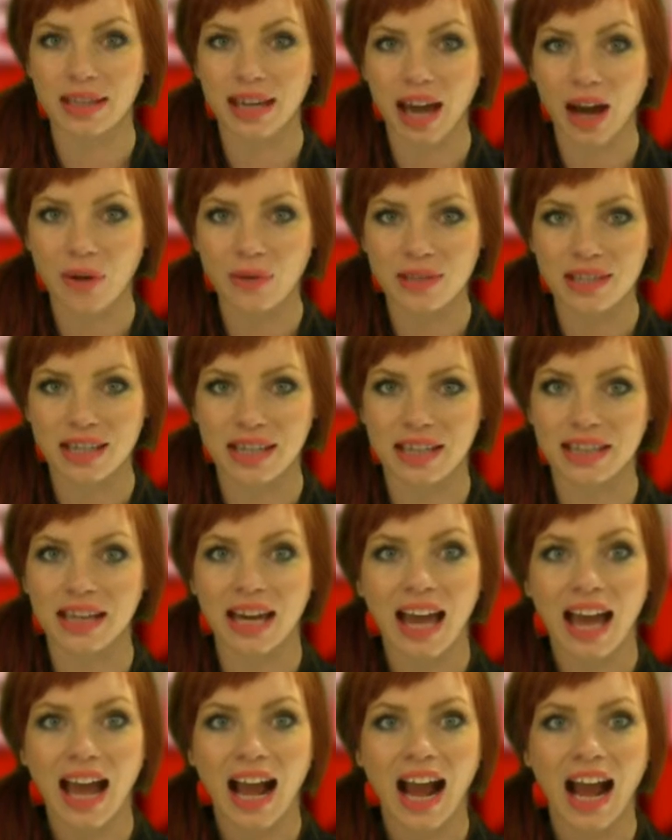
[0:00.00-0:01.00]
counted,
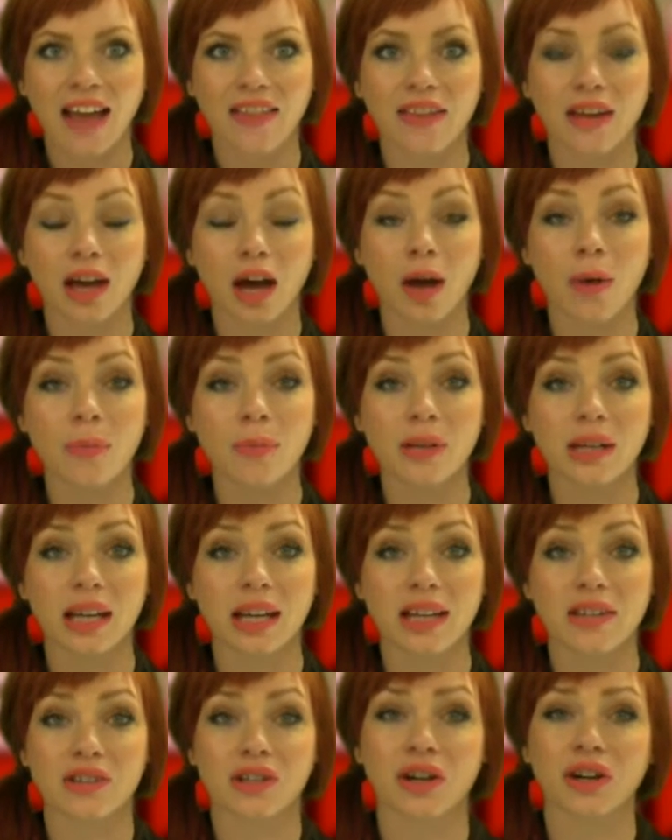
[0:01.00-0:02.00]
and the
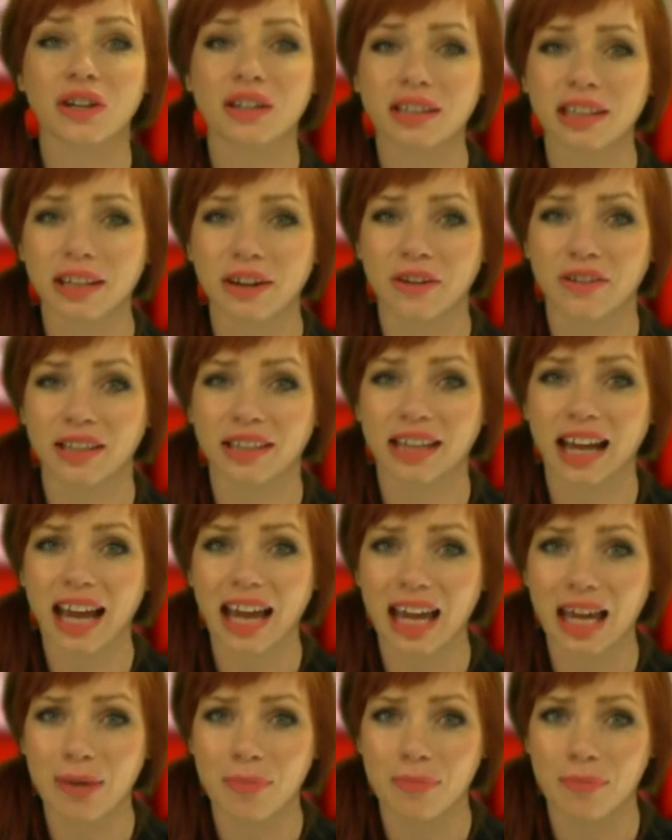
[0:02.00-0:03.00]
company is currently on an
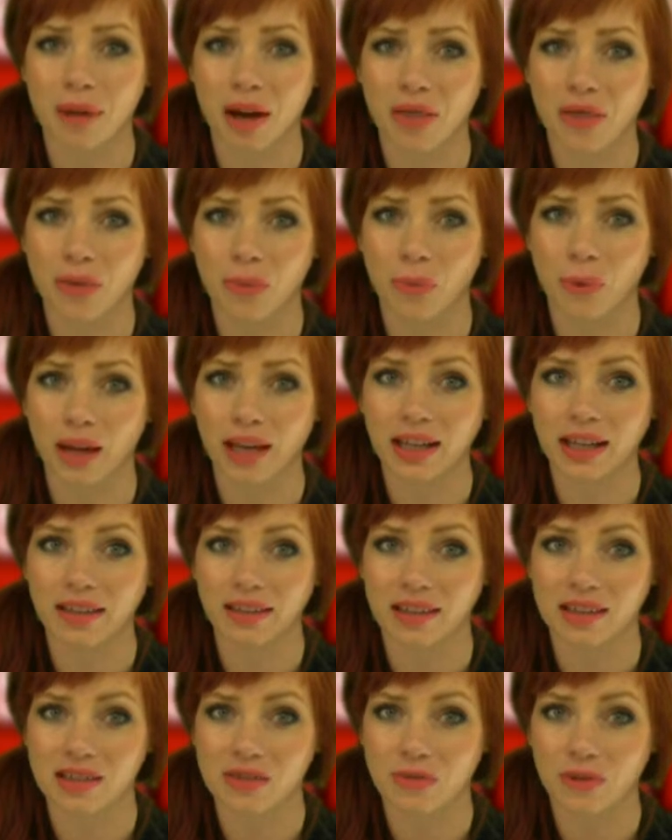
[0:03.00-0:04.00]
eight month waiting
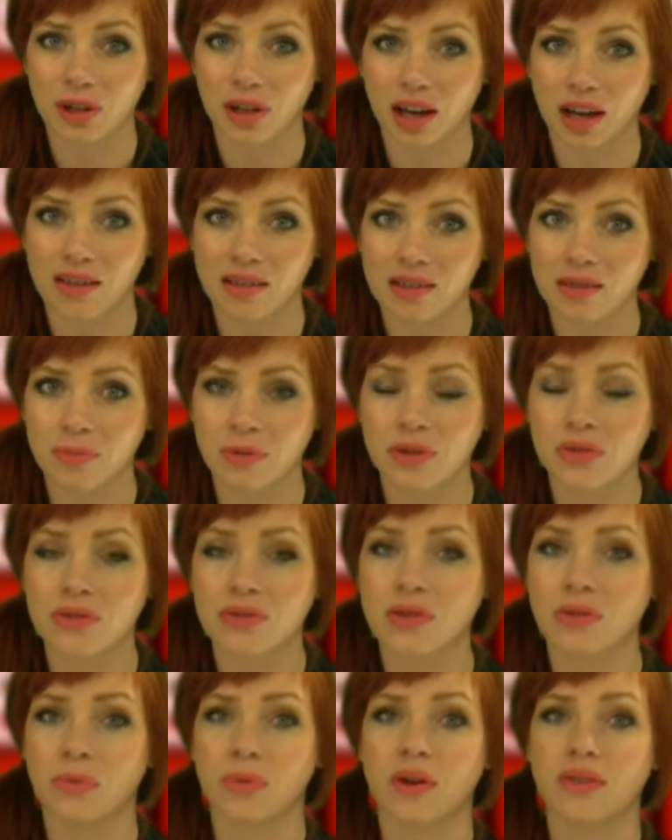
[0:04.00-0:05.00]
list for
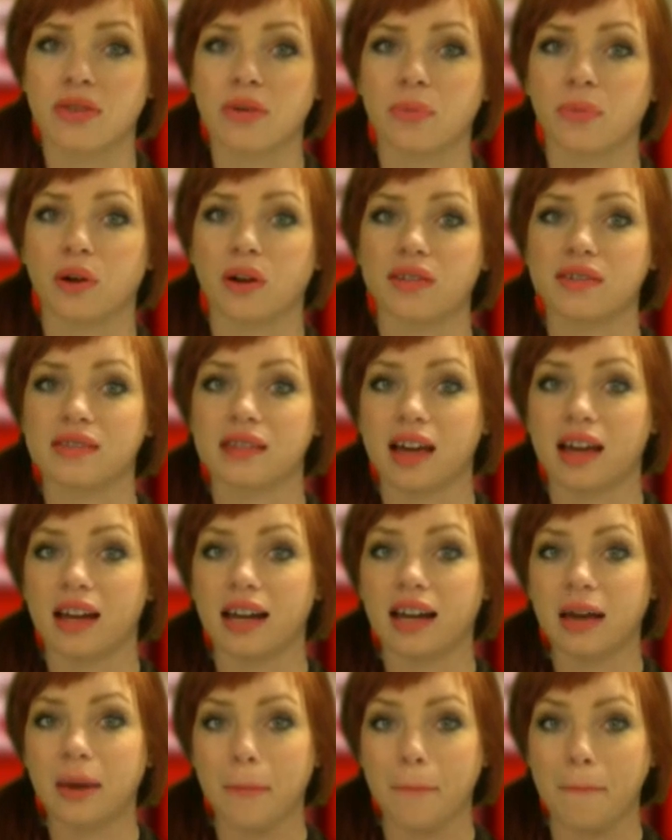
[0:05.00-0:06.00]
customers who want the
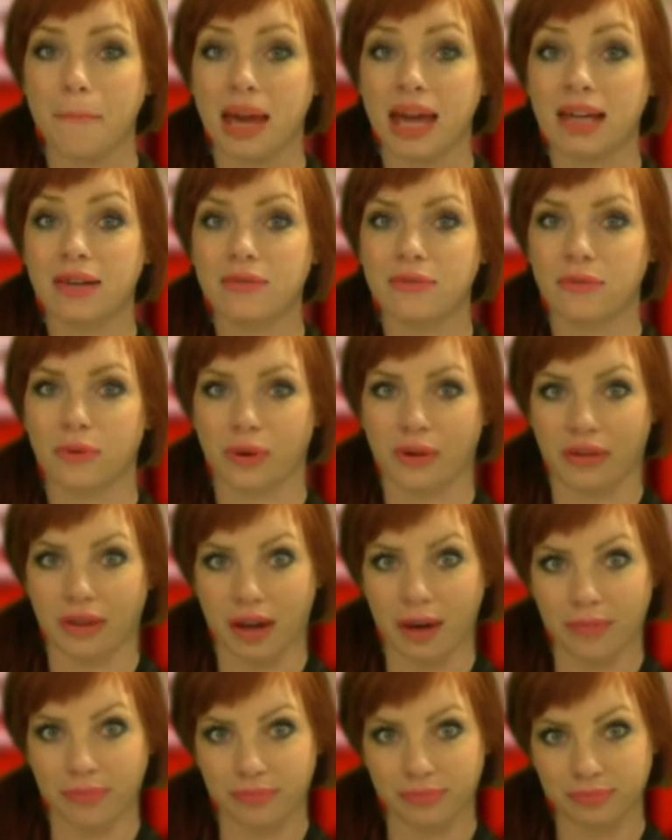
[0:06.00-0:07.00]
prosthetic made for
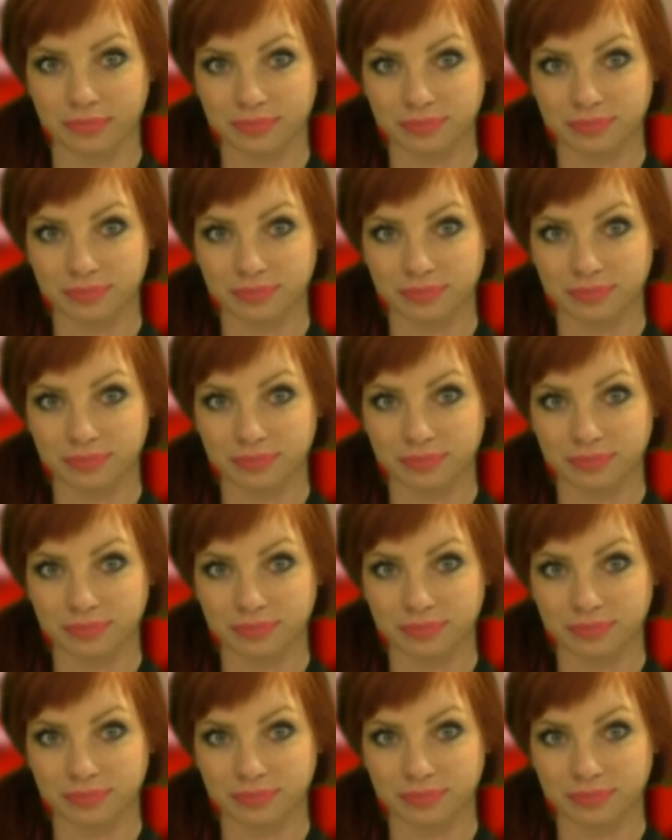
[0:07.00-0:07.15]
them.